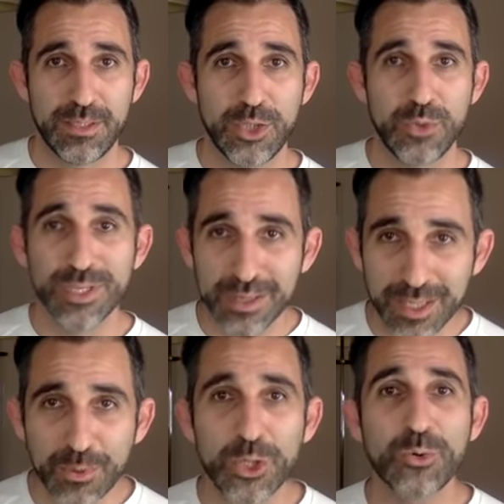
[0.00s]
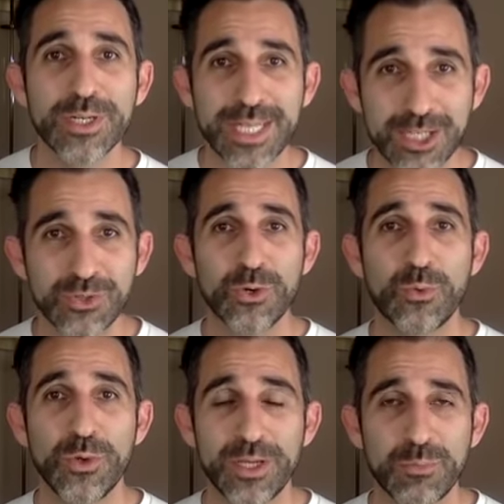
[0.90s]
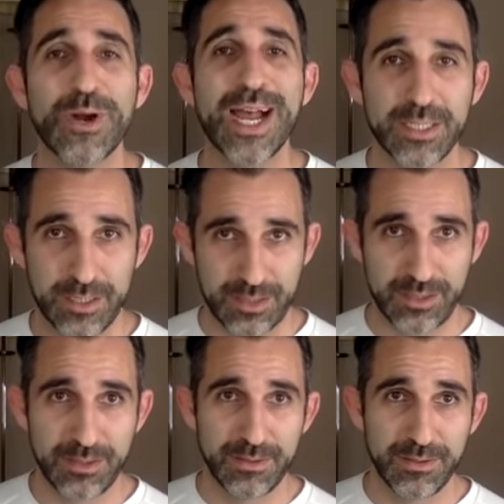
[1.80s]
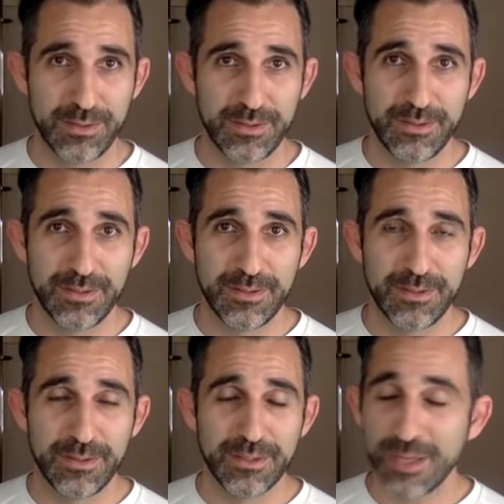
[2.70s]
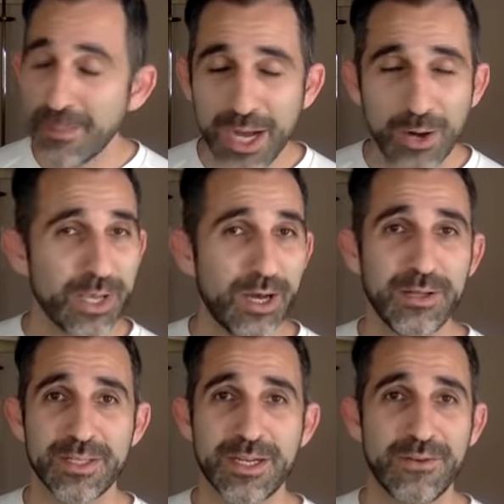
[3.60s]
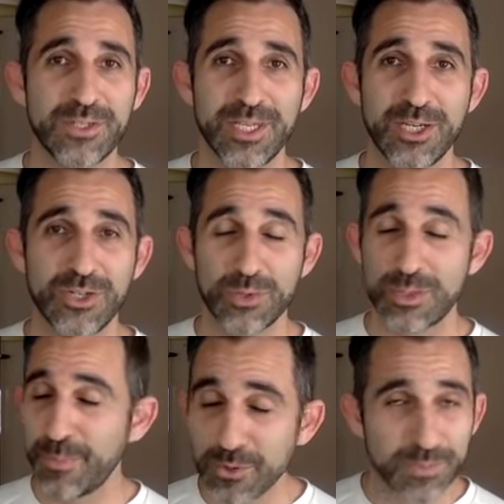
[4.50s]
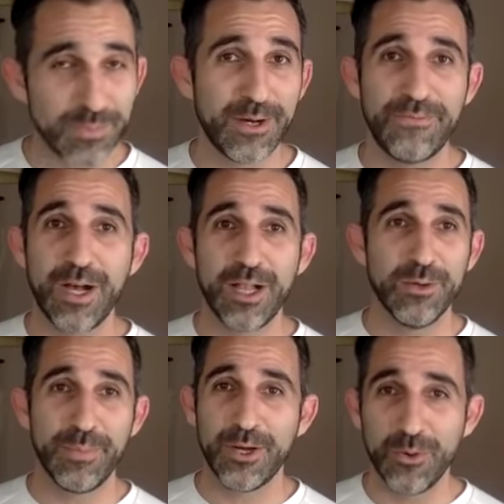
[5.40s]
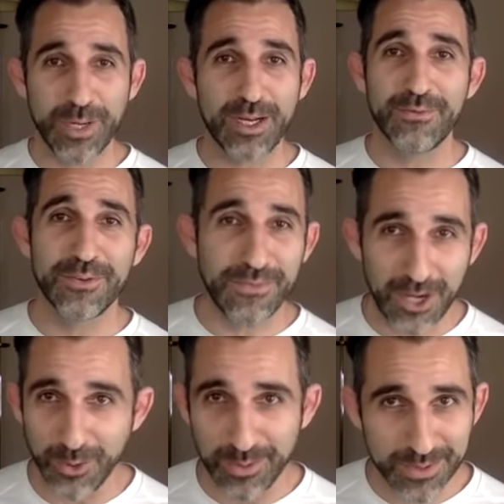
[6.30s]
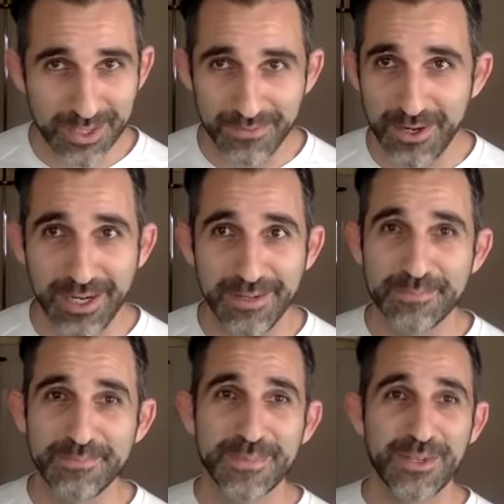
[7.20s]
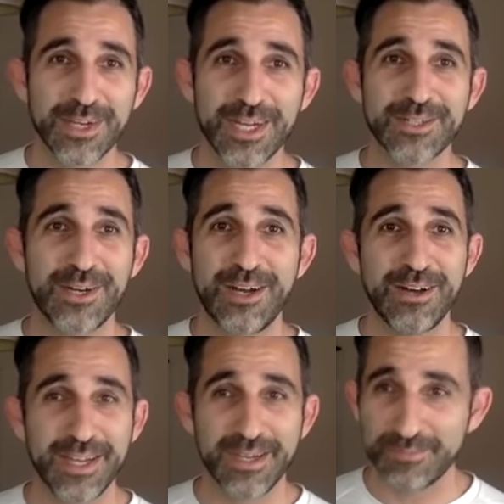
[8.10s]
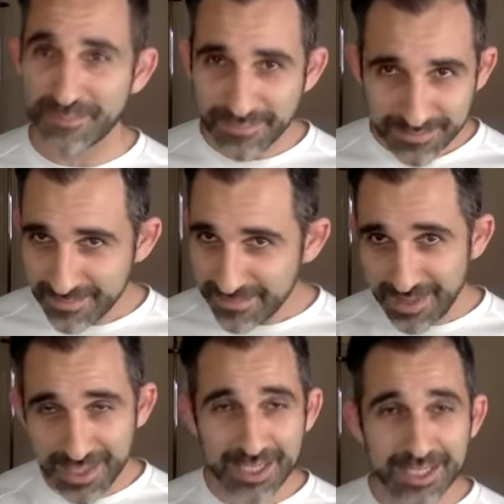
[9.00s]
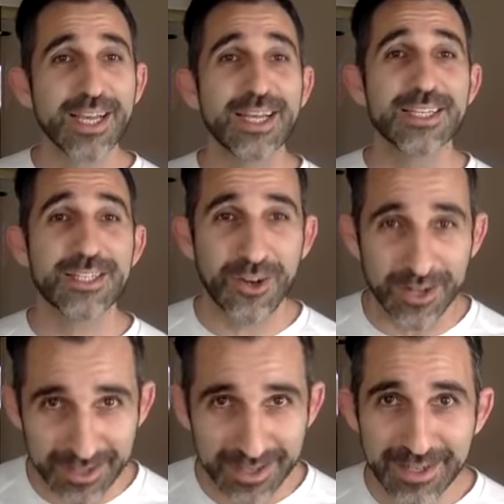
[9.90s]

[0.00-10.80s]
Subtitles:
You were deliberate, you were intentional, you were willing to practice. Somehow we got on this conversation. It was supposed to be about follow-up. I hope I covered the follow-up stuff, all right? You guys know how I am. I just kind of start.